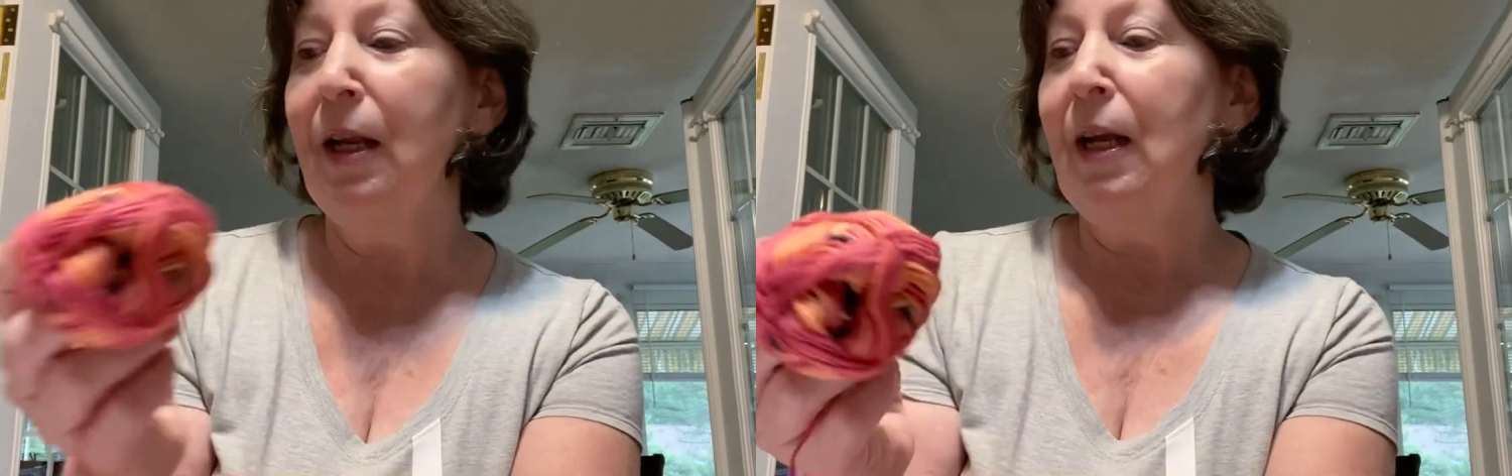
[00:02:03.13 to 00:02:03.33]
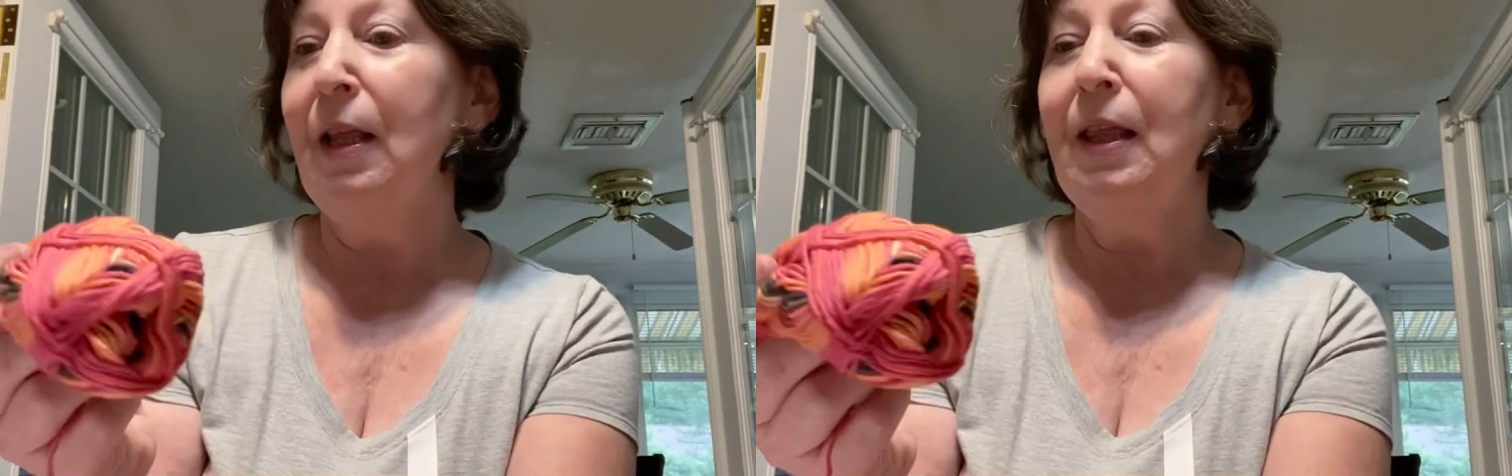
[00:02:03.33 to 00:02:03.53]

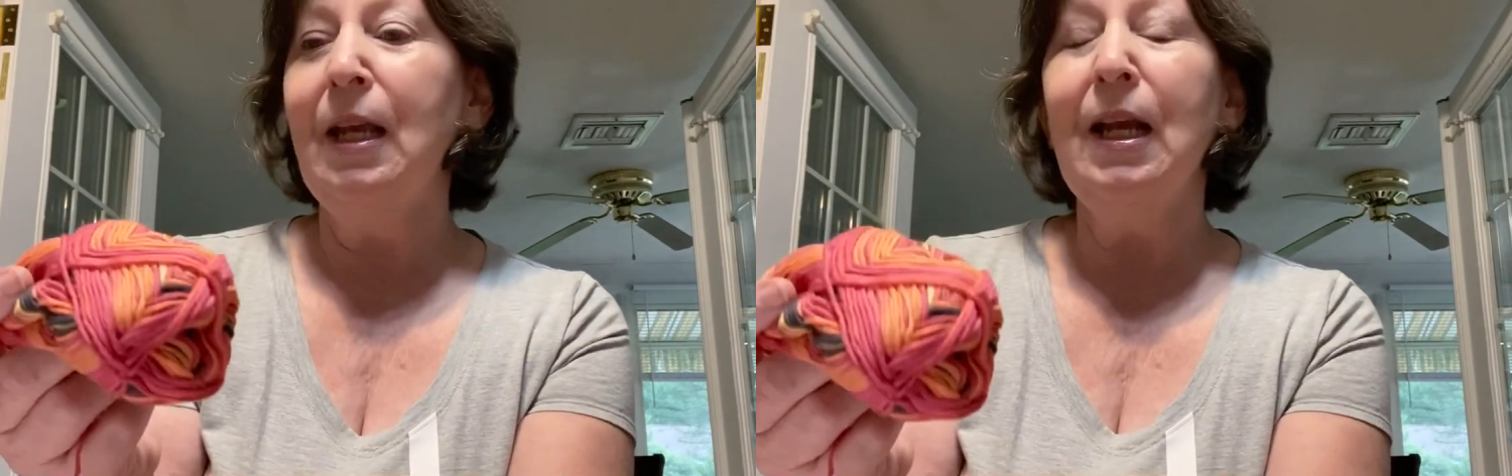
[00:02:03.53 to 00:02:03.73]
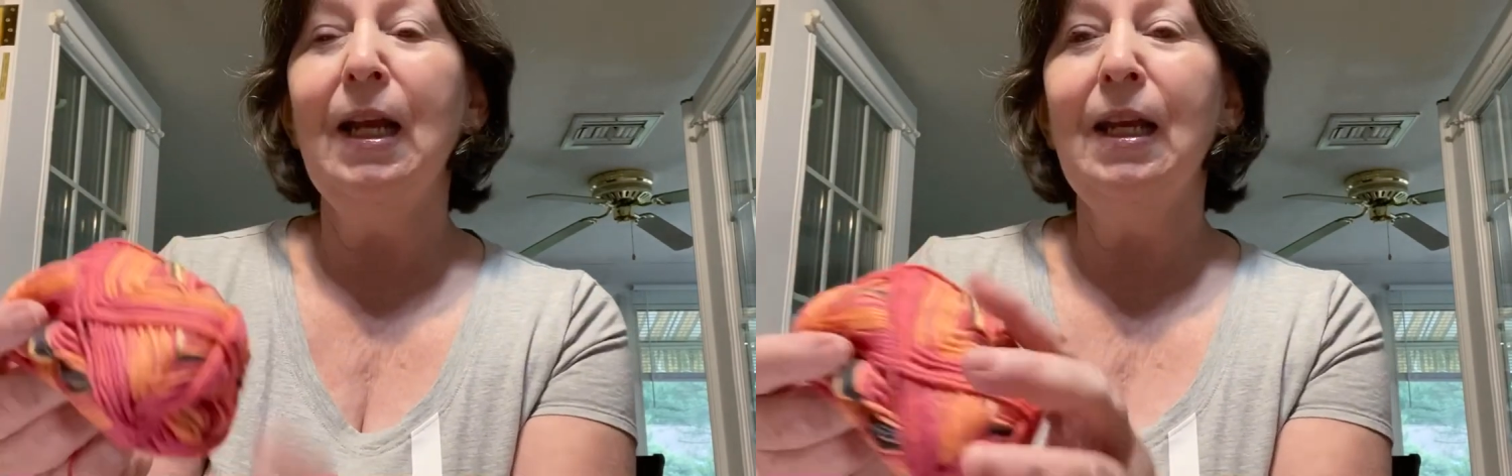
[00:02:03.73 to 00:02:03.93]
I
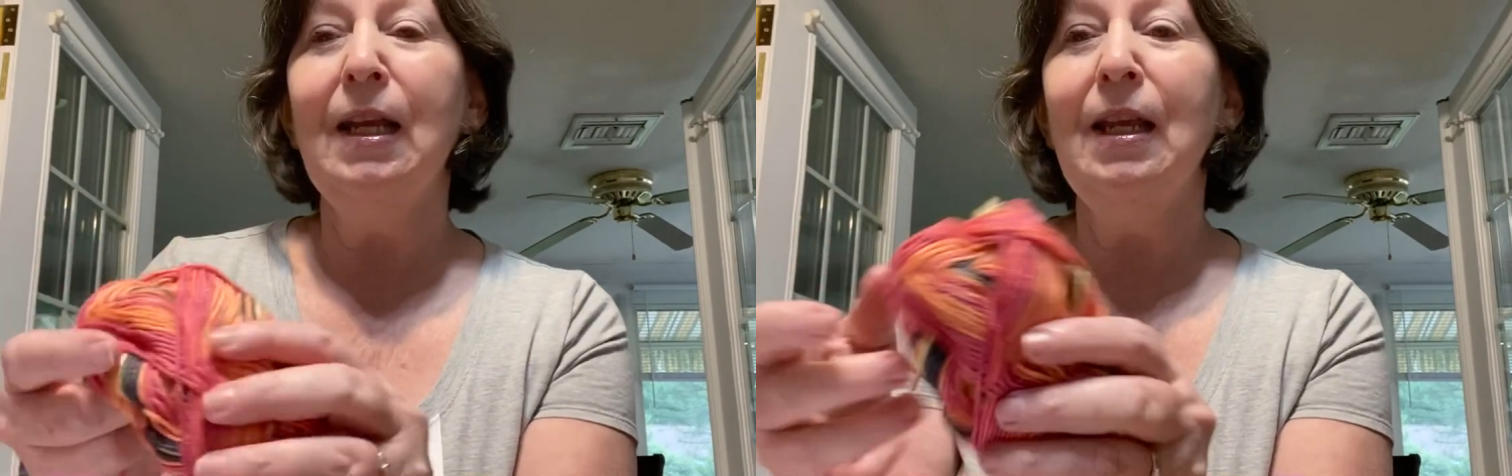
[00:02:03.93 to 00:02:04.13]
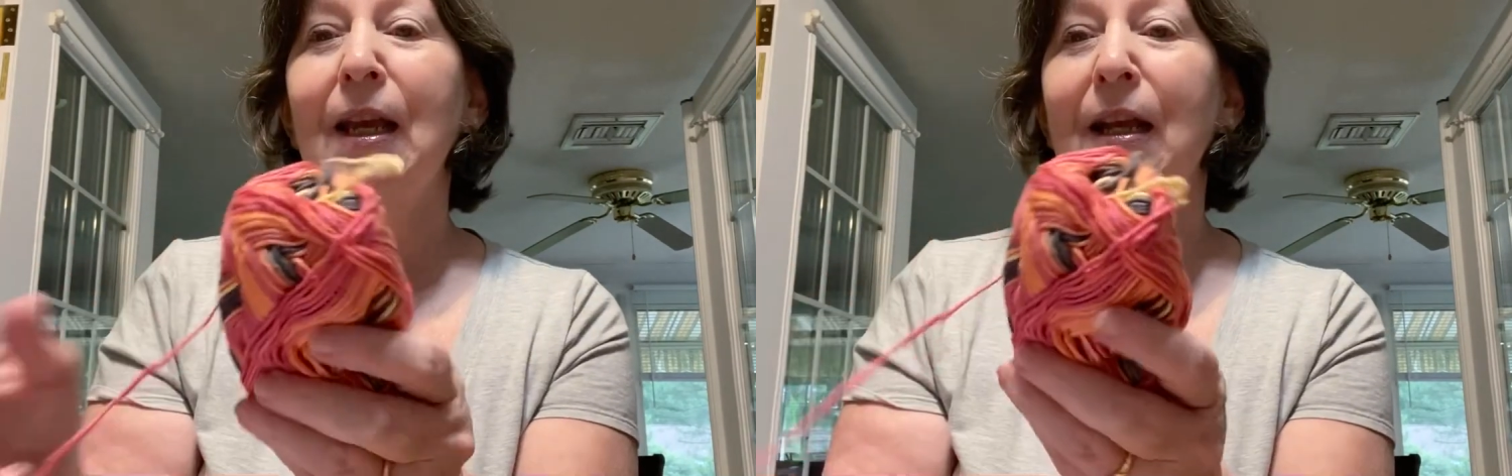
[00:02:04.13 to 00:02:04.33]
think I
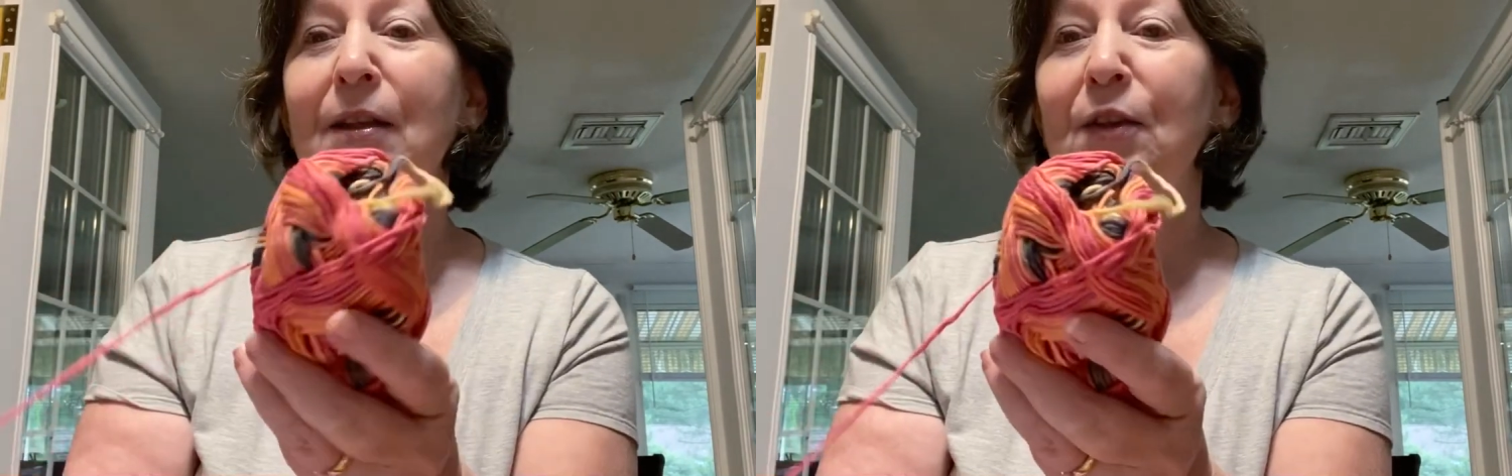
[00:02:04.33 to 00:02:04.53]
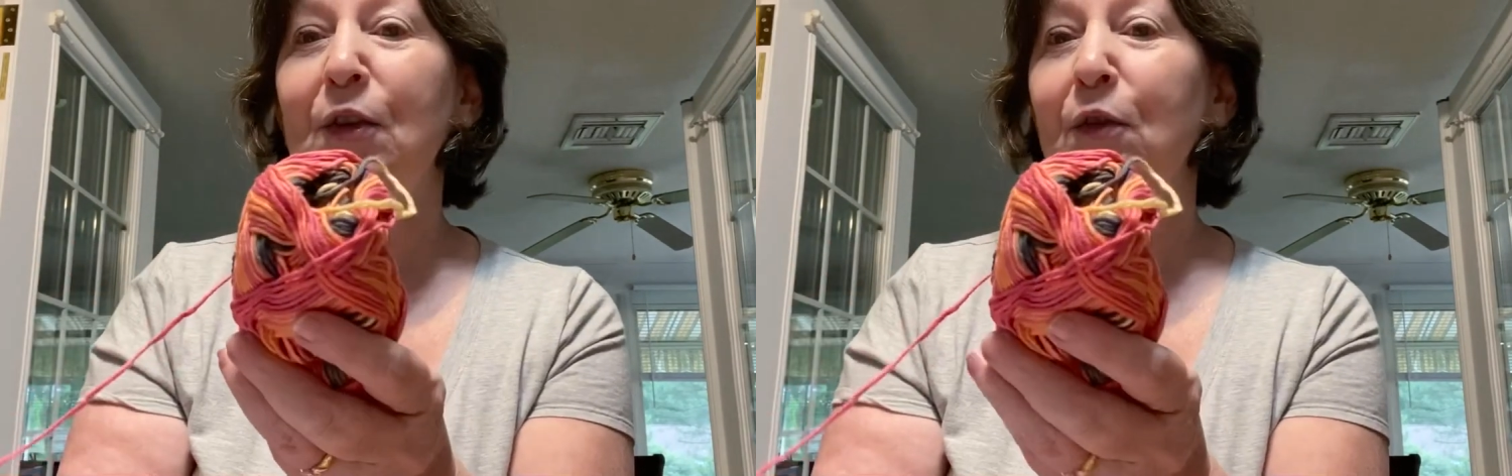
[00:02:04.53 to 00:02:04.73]
can
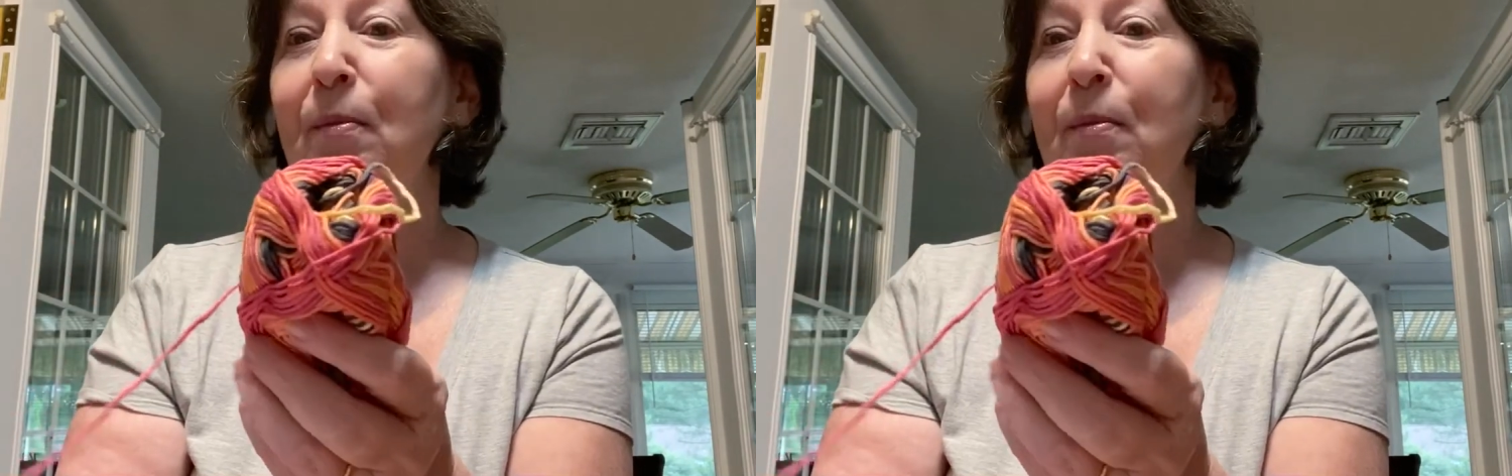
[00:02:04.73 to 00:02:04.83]
get two